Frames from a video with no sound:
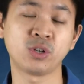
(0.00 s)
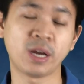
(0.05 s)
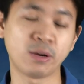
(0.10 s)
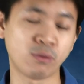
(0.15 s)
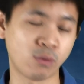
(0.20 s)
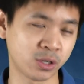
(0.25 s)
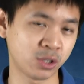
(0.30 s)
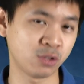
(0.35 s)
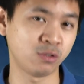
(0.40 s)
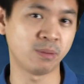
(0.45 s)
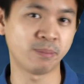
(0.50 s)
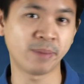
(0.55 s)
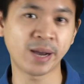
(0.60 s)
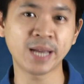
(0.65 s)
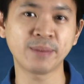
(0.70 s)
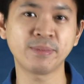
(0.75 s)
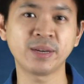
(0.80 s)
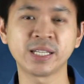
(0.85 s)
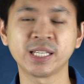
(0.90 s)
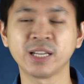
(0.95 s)
want to
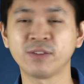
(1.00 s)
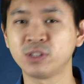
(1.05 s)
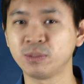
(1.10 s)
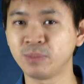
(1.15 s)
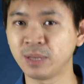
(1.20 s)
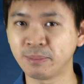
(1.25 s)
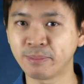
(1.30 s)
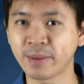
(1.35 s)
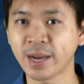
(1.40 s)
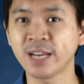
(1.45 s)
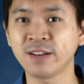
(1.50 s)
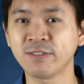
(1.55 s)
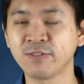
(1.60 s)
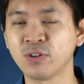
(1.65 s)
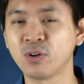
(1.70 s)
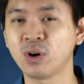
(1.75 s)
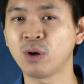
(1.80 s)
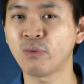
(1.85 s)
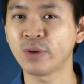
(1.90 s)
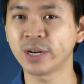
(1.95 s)
remind myself to be
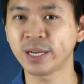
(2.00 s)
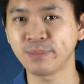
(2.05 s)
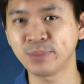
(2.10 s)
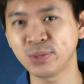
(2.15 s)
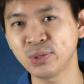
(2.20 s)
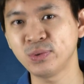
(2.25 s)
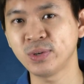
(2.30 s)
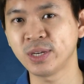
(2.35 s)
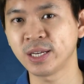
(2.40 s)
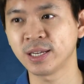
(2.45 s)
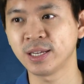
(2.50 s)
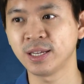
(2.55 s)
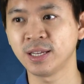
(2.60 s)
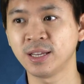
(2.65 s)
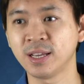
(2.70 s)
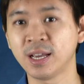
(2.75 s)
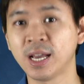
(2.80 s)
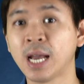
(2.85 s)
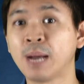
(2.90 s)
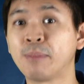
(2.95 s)
mindful of what I'm doing.
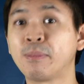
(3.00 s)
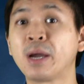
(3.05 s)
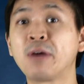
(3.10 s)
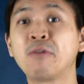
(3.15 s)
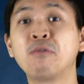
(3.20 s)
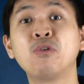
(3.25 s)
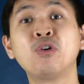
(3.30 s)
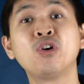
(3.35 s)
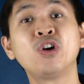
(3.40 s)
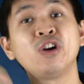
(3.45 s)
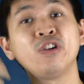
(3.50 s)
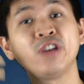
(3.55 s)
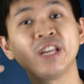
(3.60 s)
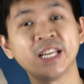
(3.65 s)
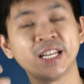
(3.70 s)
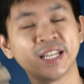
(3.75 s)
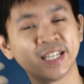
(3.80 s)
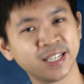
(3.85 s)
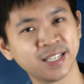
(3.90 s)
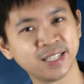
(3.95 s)
Am I
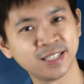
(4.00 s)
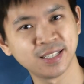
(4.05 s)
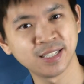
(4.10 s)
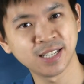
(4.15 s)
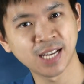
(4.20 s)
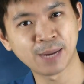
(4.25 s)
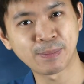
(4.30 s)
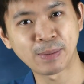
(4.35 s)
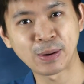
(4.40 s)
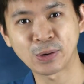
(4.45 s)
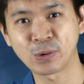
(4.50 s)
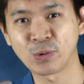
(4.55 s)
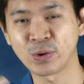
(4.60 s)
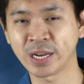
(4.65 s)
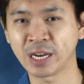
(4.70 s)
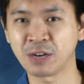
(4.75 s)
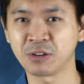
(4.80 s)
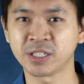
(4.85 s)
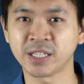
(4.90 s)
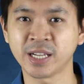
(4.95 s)
worried about going
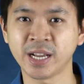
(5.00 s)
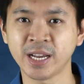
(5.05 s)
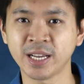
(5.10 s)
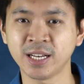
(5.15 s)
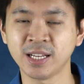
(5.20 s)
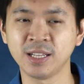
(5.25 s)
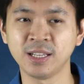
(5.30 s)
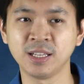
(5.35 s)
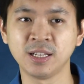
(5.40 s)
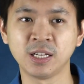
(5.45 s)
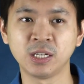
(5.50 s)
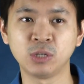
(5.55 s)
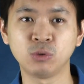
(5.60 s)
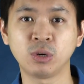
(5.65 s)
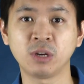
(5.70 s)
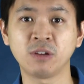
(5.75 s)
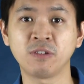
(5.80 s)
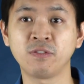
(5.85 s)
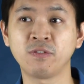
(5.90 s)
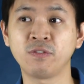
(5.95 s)
outside? Do
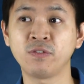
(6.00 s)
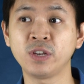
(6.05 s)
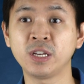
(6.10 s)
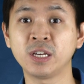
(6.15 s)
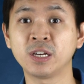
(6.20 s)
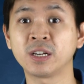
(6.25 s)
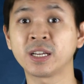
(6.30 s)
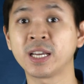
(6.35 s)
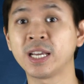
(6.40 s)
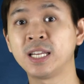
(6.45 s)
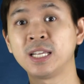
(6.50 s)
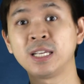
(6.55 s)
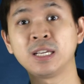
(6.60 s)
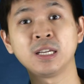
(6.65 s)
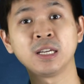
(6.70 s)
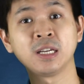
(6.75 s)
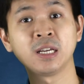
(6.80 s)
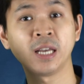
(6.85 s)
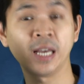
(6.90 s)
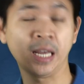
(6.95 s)
I fear getting
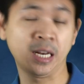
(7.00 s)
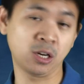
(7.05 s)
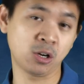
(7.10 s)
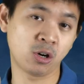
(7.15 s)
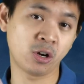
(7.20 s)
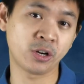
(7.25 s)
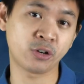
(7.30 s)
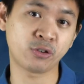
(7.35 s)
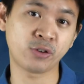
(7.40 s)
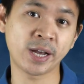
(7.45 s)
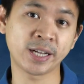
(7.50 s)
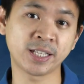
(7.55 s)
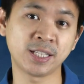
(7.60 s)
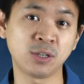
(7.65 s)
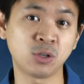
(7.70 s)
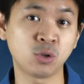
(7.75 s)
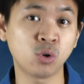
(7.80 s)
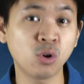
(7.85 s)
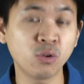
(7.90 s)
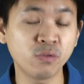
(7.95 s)
and
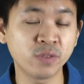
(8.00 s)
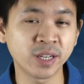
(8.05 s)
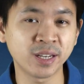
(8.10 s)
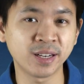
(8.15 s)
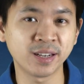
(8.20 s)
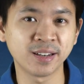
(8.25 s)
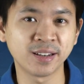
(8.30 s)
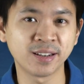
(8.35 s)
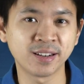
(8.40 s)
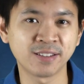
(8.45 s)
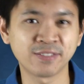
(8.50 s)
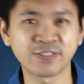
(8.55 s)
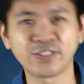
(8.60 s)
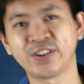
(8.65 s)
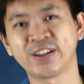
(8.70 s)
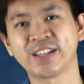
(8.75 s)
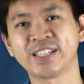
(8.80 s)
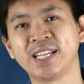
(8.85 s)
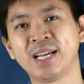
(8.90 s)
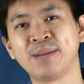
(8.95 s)
contracting COVID, for
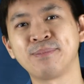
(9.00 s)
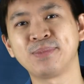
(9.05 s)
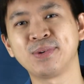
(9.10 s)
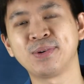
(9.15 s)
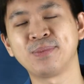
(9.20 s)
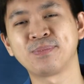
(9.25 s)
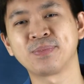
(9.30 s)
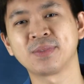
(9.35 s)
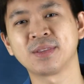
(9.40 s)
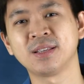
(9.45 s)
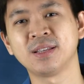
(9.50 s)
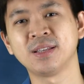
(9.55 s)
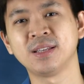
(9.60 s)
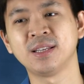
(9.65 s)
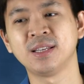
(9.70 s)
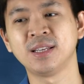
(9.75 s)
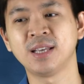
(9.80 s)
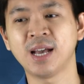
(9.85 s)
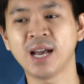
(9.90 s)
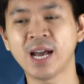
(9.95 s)
example?
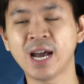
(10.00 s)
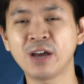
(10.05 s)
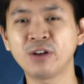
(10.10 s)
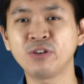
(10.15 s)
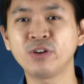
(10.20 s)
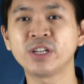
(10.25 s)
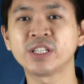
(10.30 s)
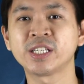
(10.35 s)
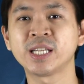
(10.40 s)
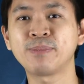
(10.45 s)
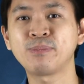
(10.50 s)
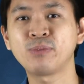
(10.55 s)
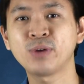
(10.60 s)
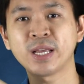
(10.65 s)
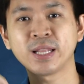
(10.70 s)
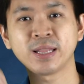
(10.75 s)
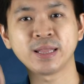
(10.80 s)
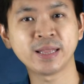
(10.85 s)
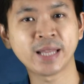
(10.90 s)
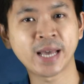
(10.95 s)
How do I
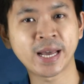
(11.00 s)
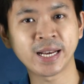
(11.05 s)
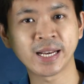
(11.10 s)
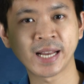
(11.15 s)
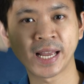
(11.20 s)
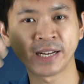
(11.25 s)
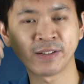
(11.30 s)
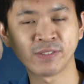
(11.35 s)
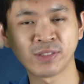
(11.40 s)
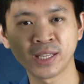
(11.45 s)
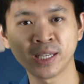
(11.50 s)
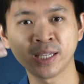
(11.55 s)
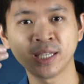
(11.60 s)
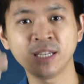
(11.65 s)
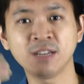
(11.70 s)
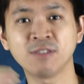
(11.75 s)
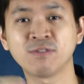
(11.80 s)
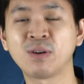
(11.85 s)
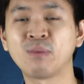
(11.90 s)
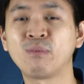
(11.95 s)
separate that line of
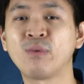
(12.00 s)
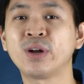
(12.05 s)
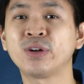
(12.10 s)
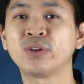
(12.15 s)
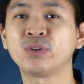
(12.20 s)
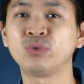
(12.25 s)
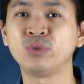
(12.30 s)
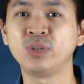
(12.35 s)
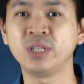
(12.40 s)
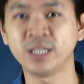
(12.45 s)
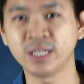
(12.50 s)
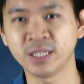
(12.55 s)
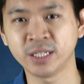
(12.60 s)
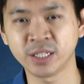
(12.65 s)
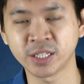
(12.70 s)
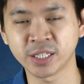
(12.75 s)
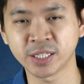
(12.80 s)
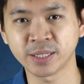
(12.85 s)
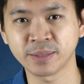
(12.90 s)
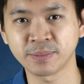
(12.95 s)
thinking from what truly
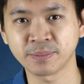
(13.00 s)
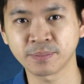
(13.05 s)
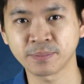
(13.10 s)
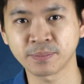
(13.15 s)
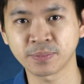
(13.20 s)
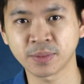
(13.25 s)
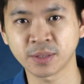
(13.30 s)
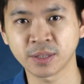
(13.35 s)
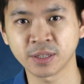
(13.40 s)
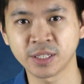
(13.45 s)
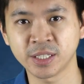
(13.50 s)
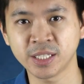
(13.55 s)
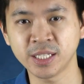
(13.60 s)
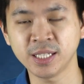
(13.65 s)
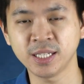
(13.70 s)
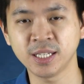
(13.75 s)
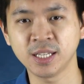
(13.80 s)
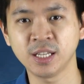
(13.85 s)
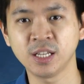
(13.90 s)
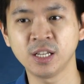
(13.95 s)
is?
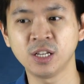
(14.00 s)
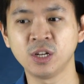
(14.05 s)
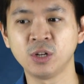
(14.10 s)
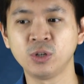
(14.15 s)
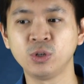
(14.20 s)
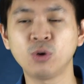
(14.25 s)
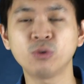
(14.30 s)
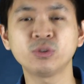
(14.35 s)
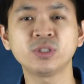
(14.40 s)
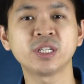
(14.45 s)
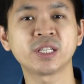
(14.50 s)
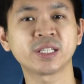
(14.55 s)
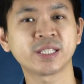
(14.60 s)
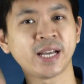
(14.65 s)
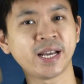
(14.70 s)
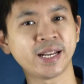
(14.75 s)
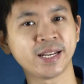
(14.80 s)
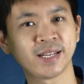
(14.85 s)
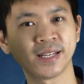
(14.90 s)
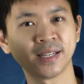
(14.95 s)
See, notice
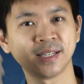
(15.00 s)
that.